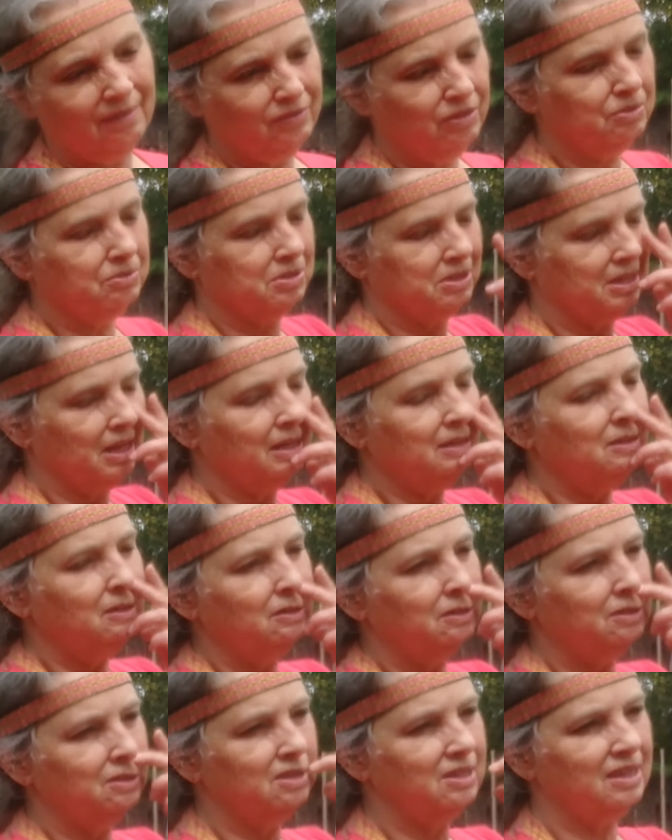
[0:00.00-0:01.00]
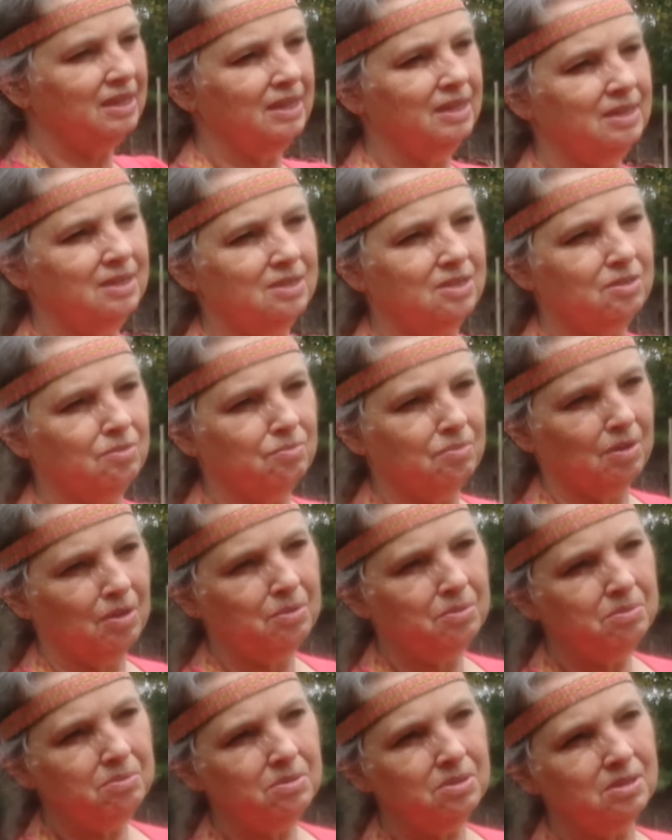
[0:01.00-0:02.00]
alveole centers is the
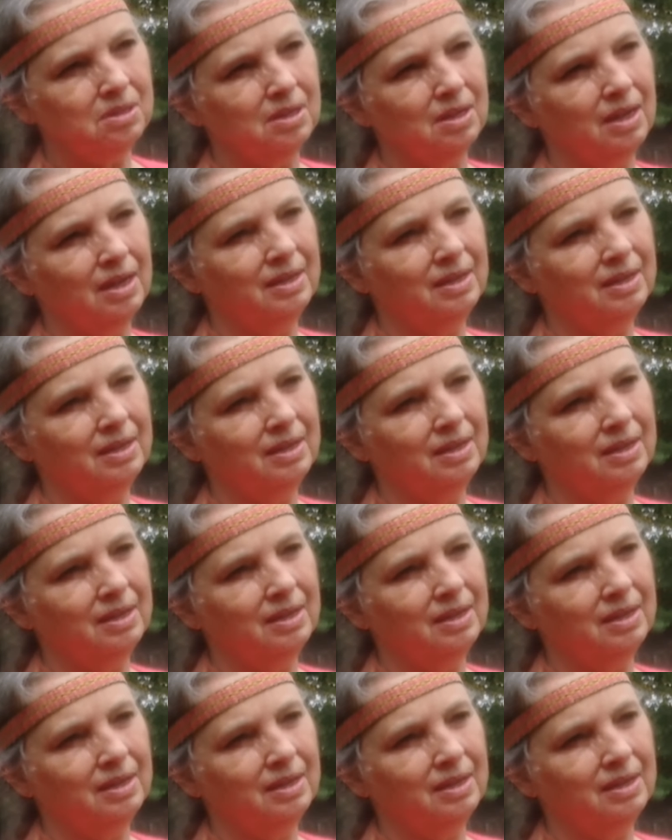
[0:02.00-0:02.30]
rose,